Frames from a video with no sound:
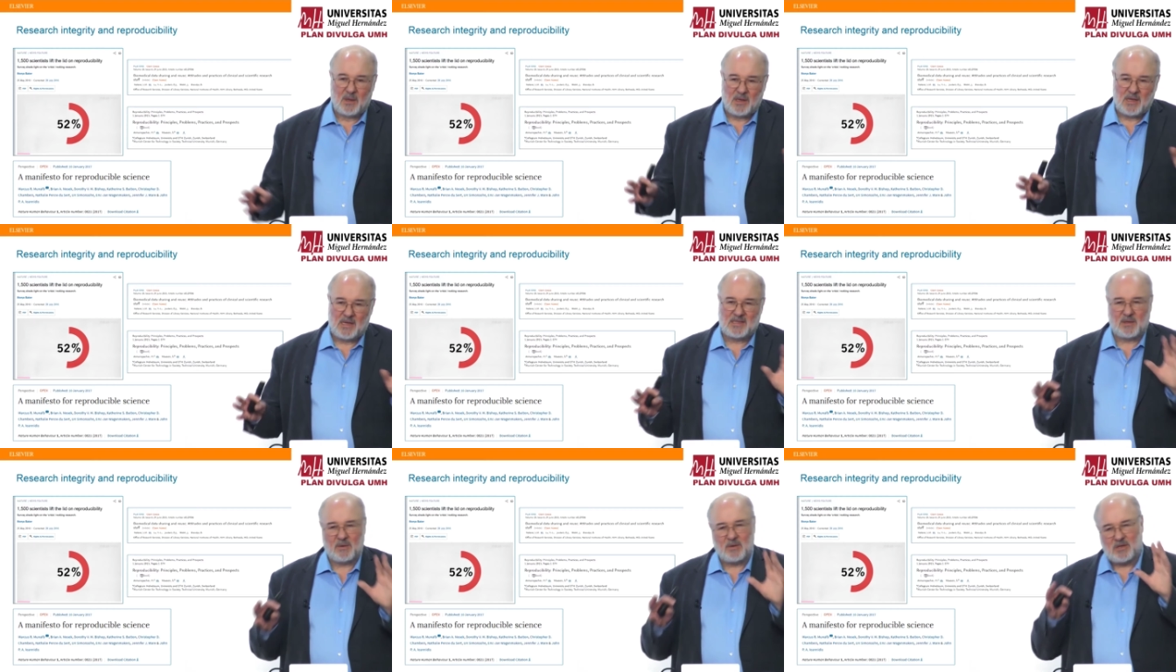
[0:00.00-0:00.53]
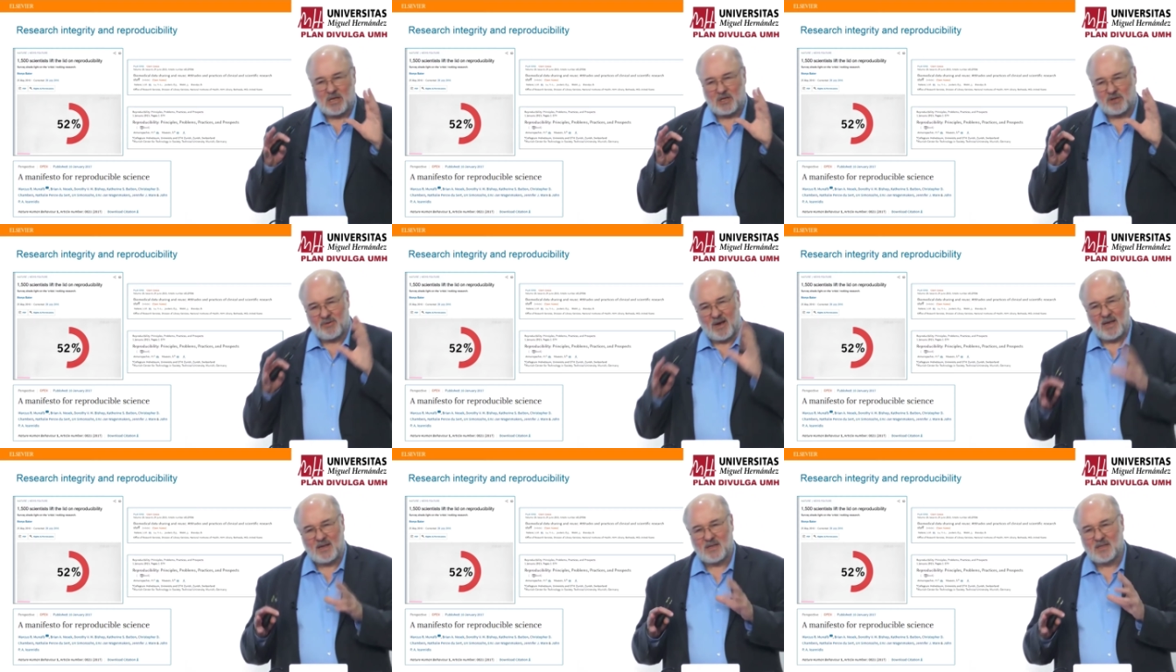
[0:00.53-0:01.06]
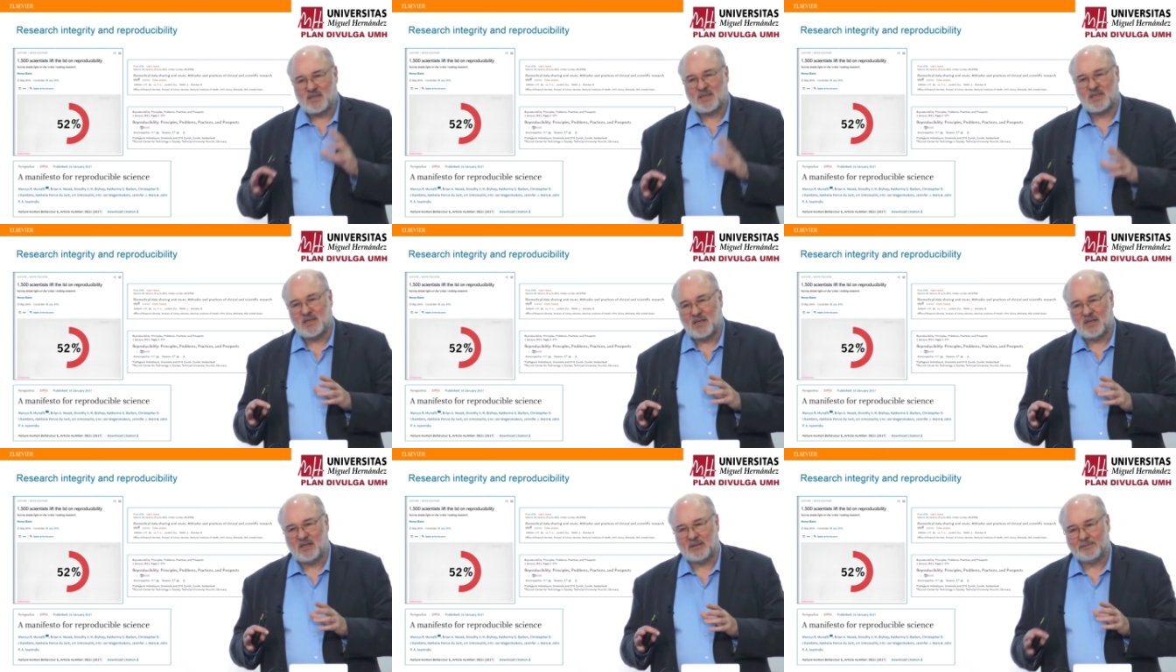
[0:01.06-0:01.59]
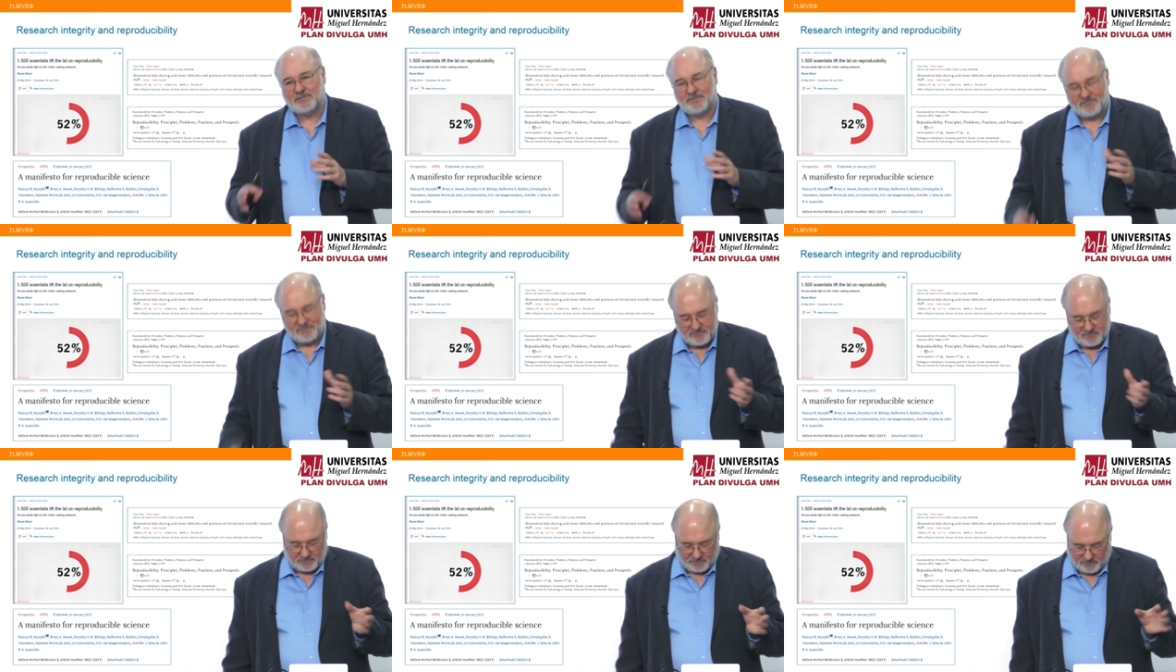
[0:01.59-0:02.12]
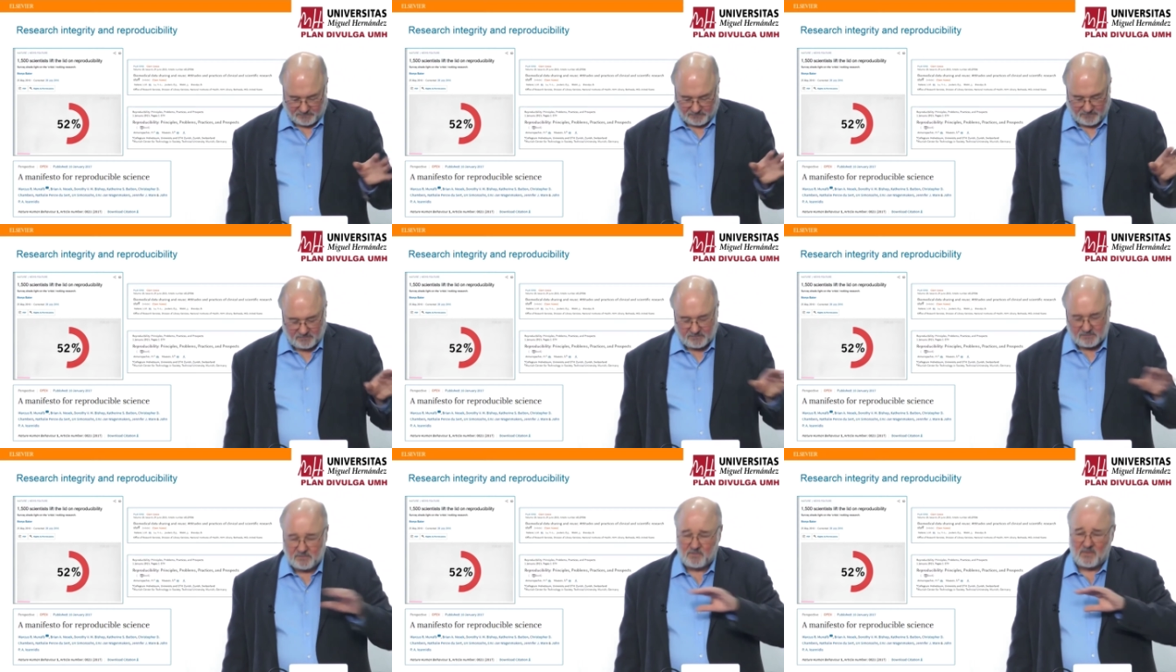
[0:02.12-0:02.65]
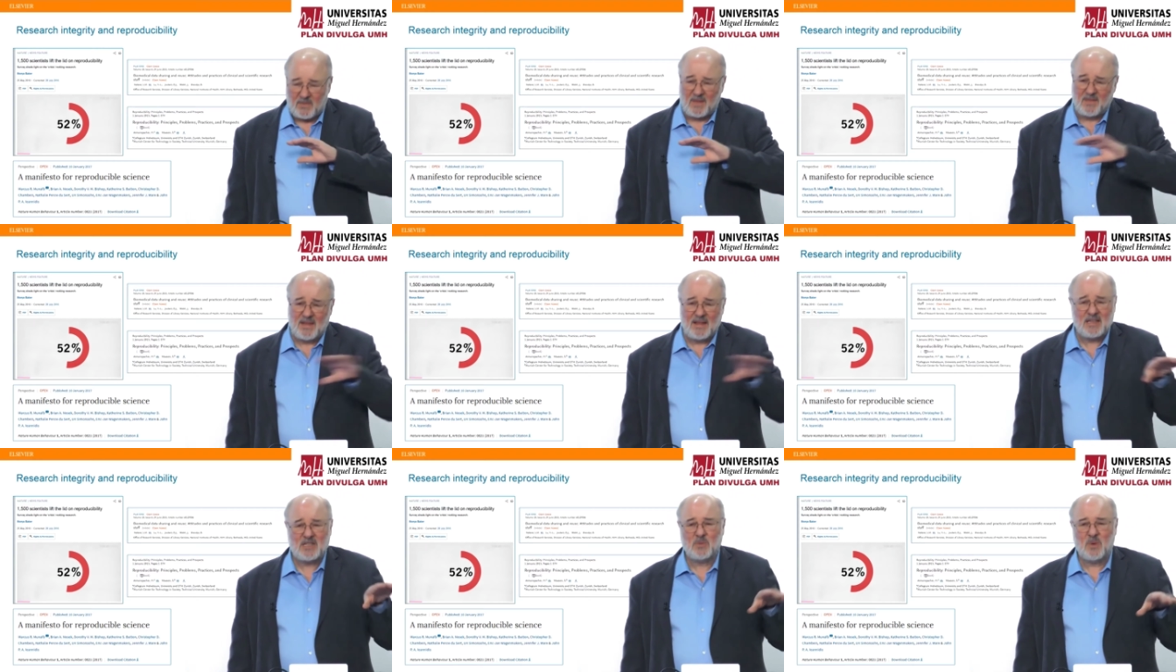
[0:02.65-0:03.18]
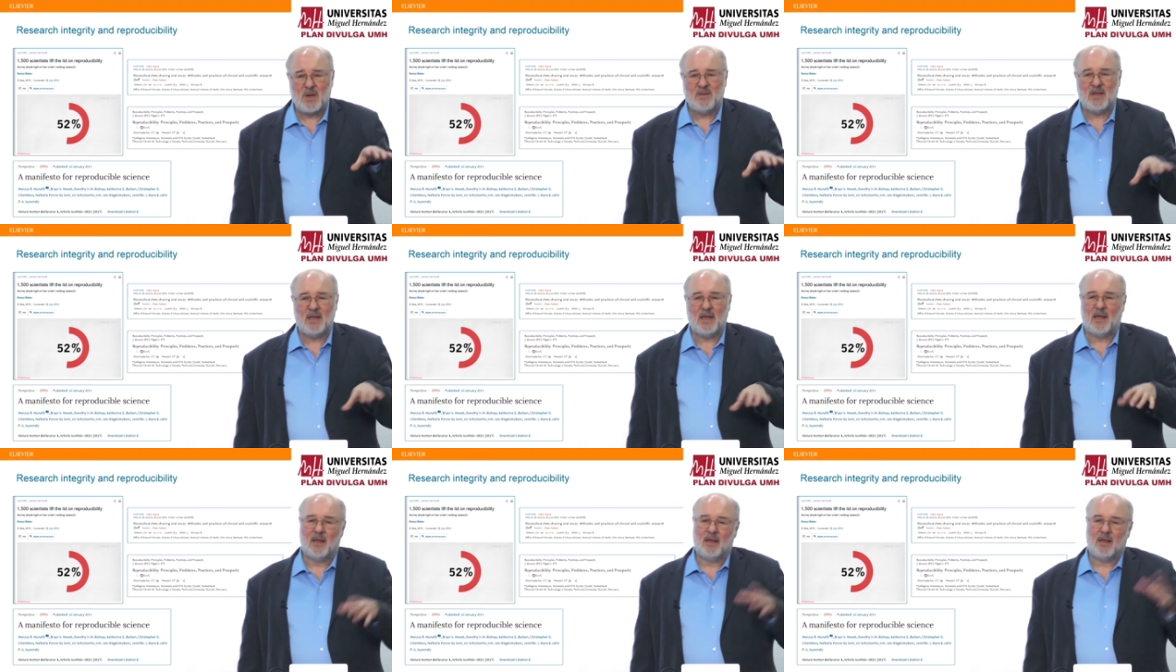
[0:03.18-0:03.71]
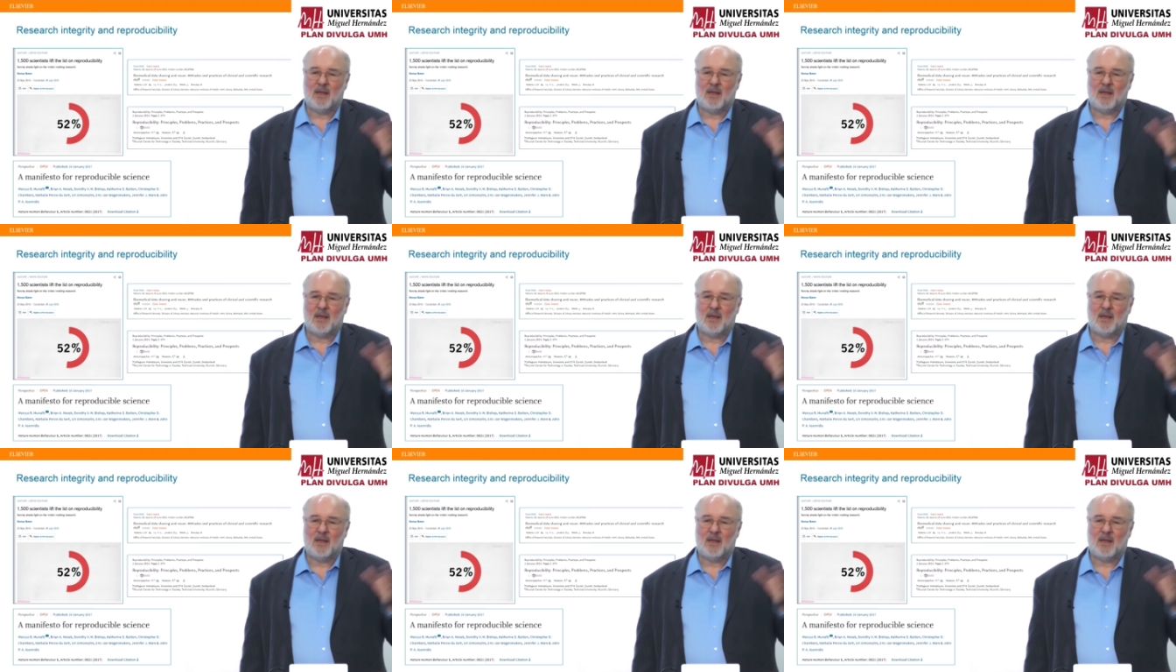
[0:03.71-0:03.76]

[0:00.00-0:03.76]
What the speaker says: And so there's that great concern. That's when the